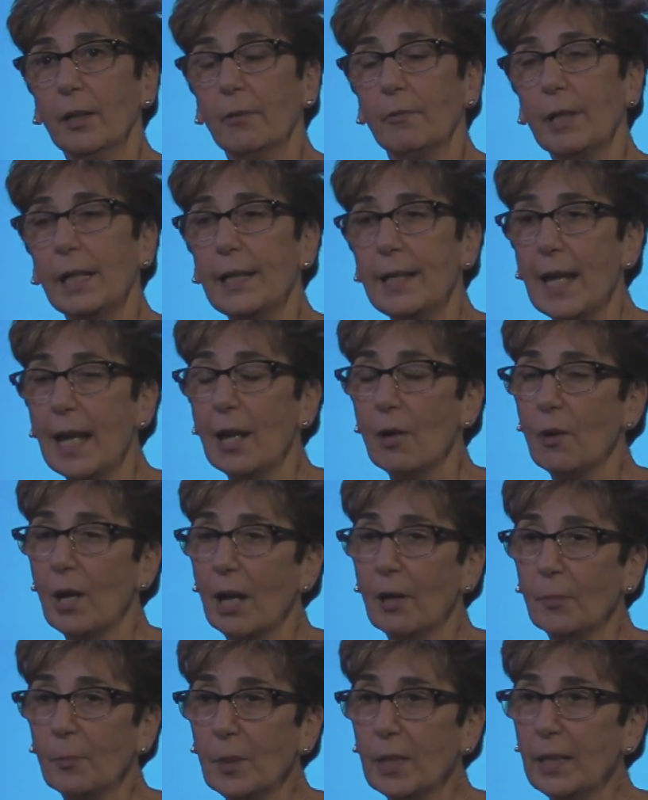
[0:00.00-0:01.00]
Right now,
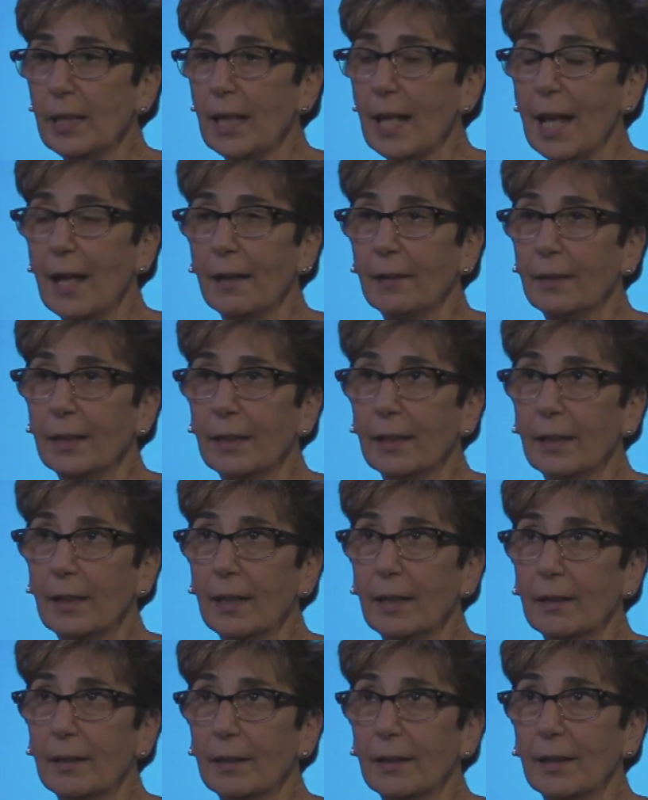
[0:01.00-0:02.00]
our plan,
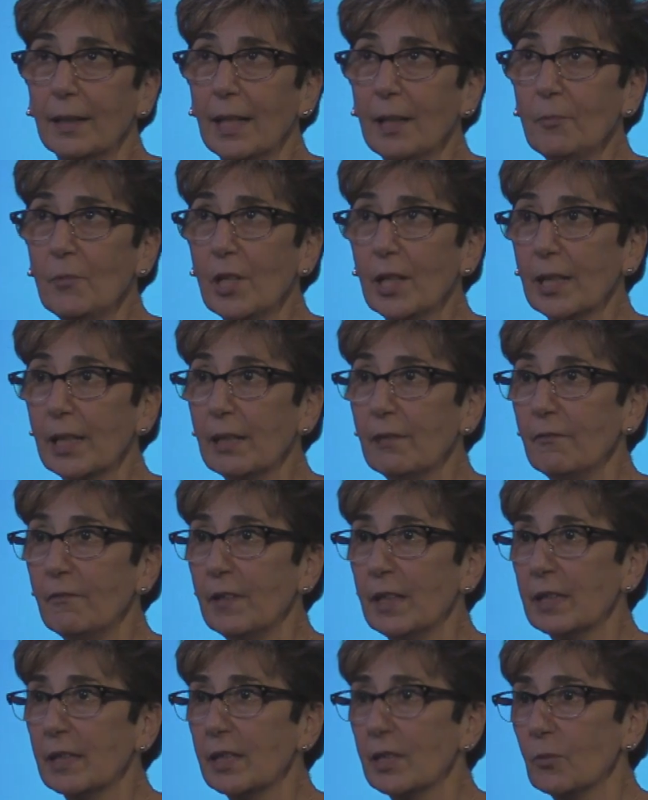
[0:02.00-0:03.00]
I'm not
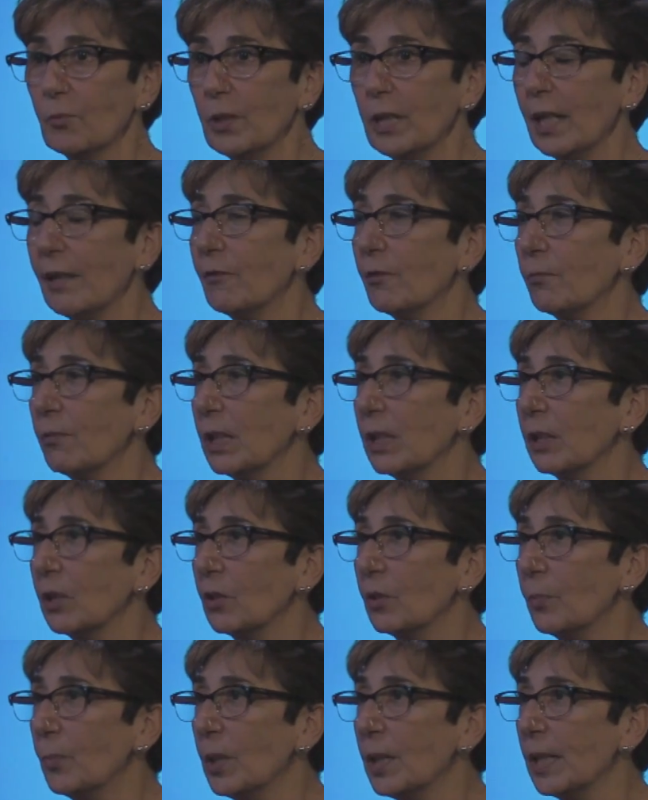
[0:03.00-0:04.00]
convinced we have a really
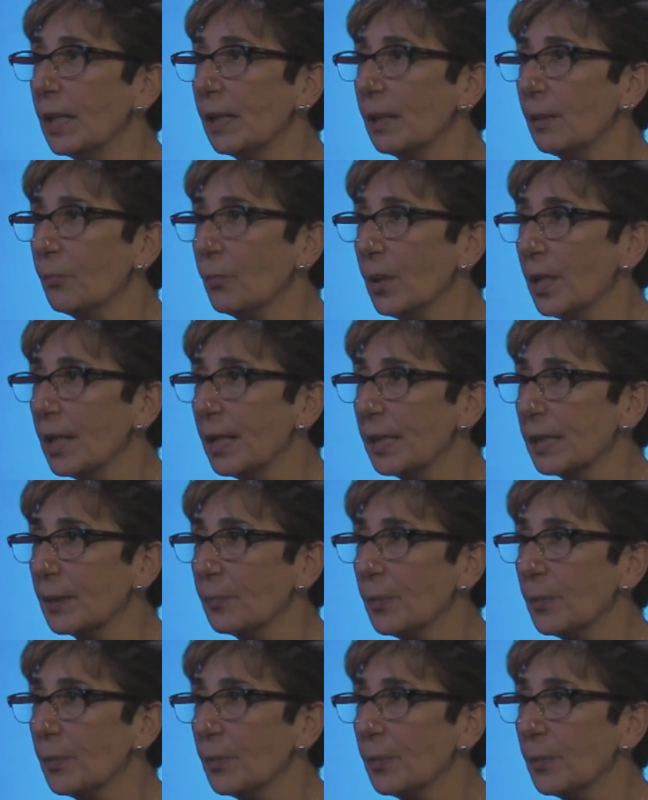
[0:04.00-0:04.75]
good plan in place,